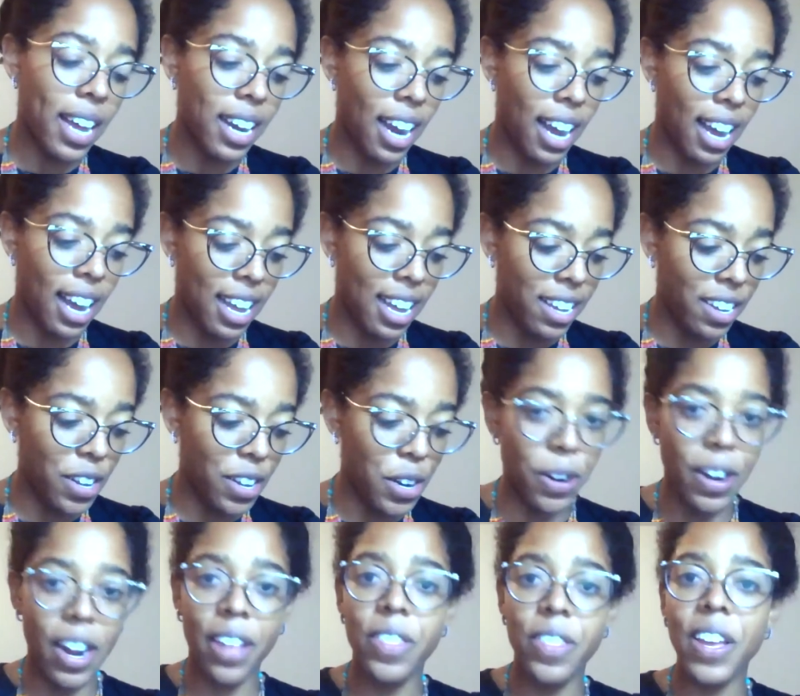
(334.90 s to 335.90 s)
But, you
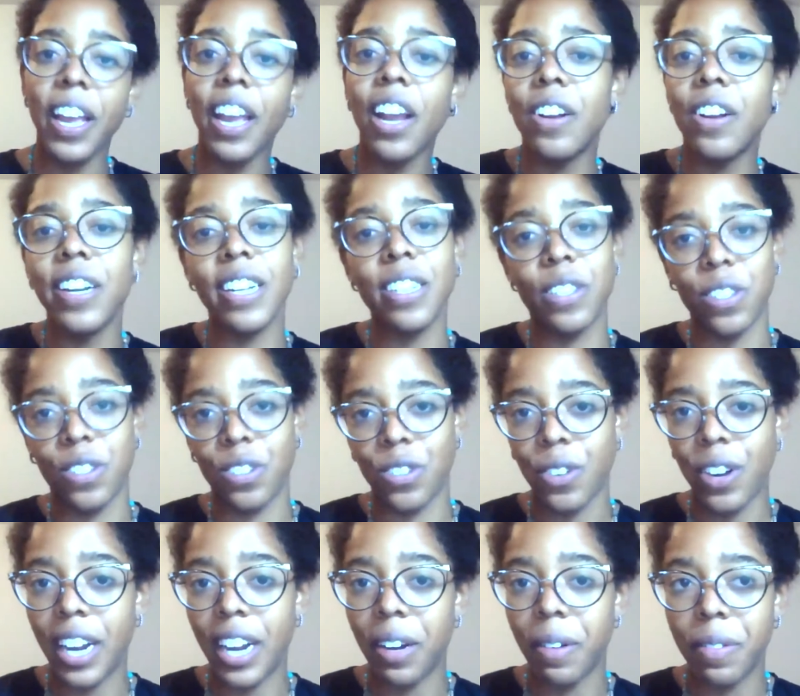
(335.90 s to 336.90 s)
know, nothing here needs a
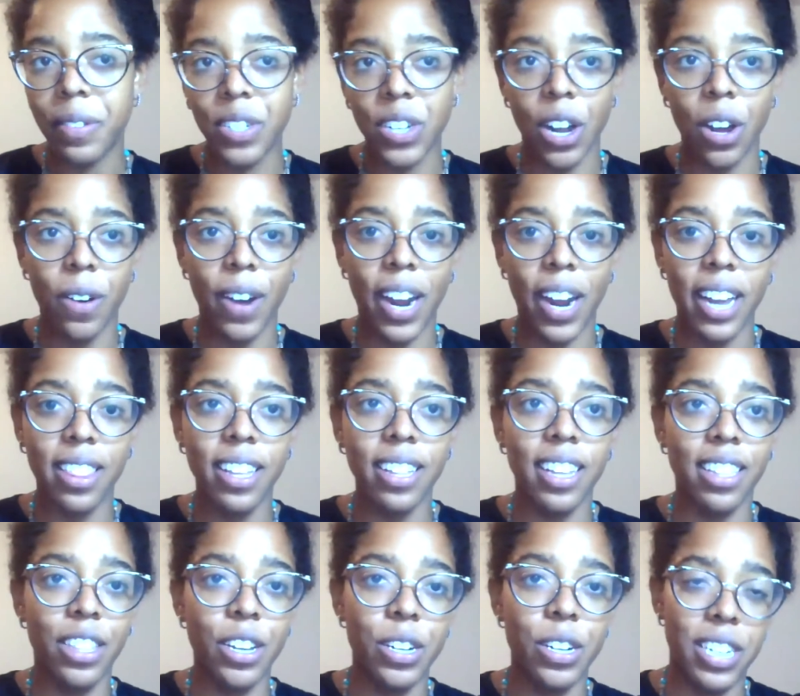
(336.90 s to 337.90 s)
screen. So I
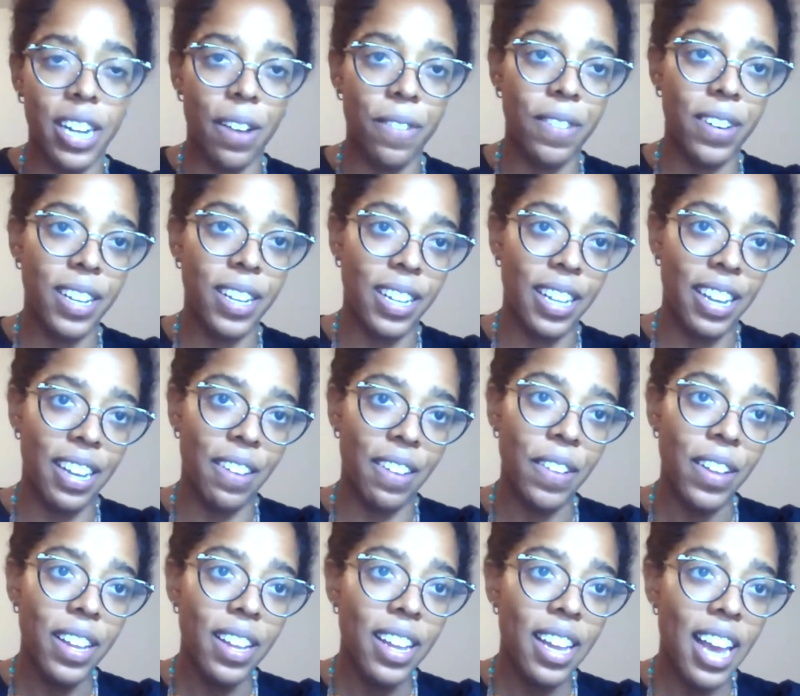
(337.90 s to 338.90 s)
think that there are
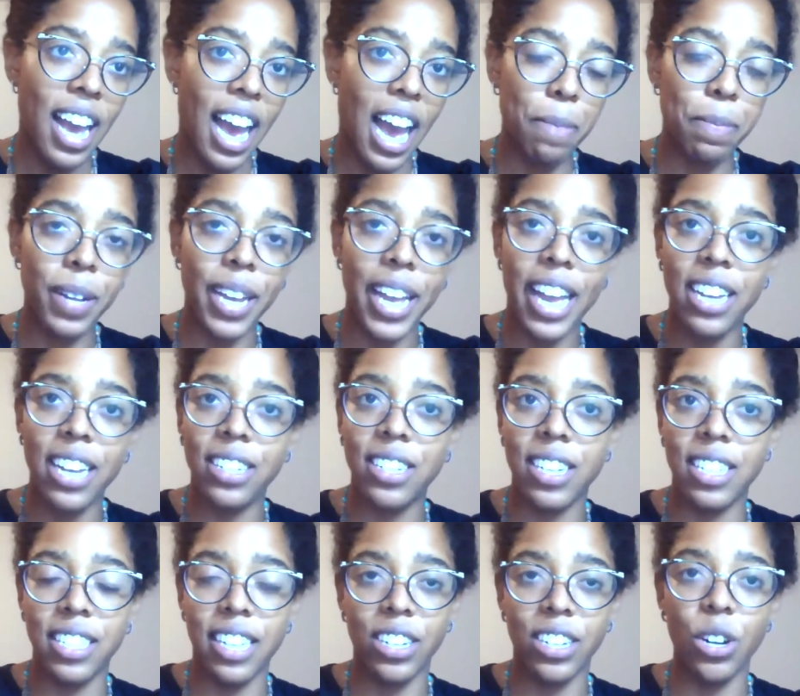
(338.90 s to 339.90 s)
definitely
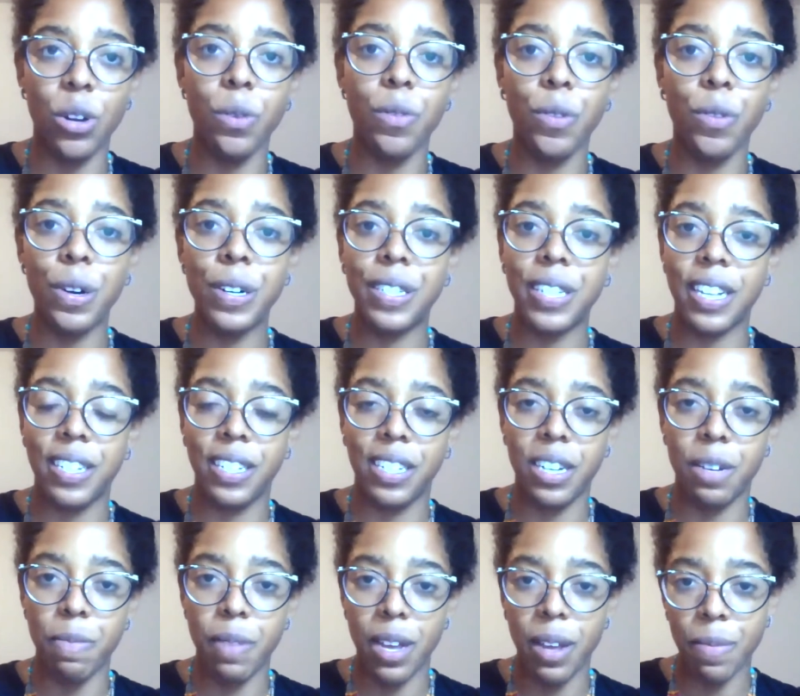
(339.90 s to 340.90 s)
applications that don't force
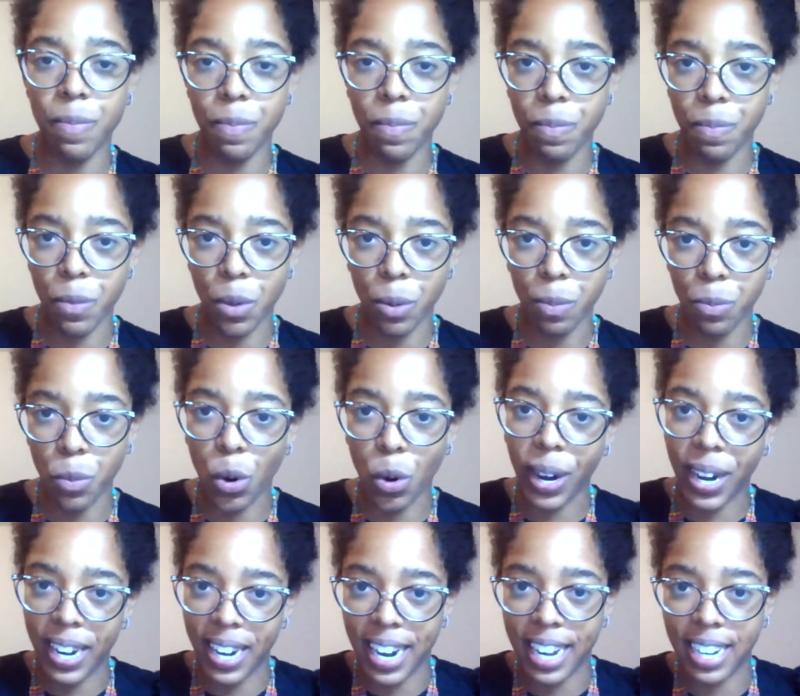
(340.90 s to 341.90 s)
us to be
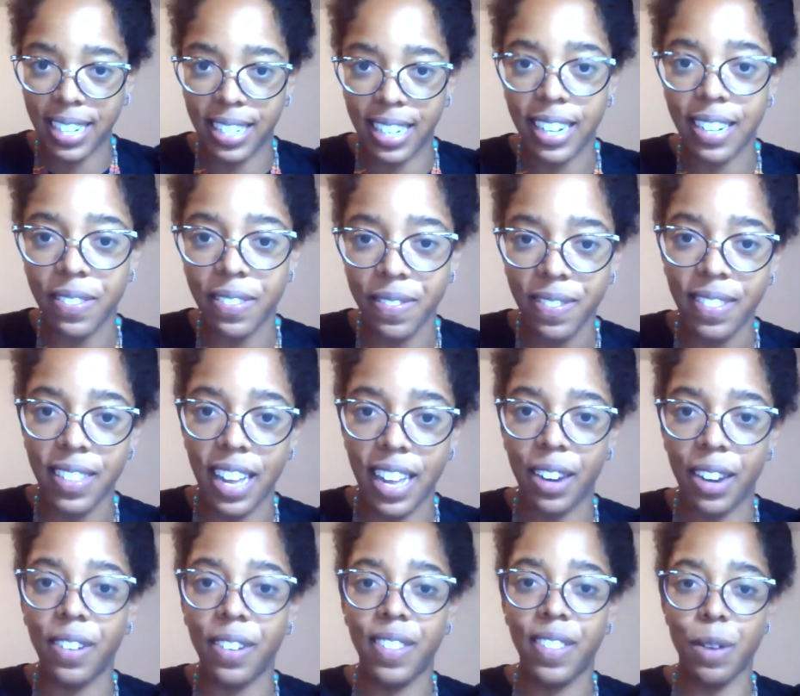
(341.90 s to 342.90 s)
more connected
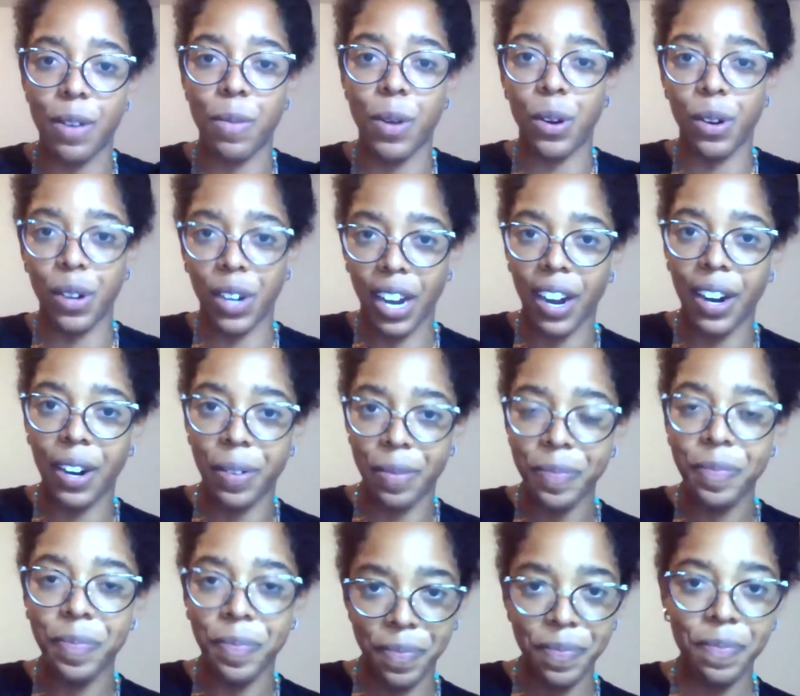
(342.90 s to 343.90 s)
than we already
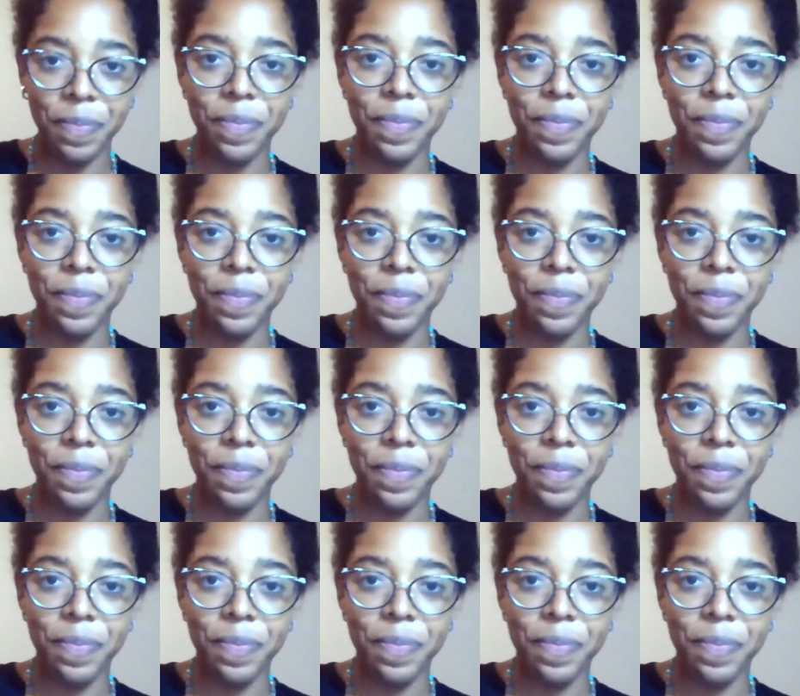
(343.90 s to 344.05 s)
are.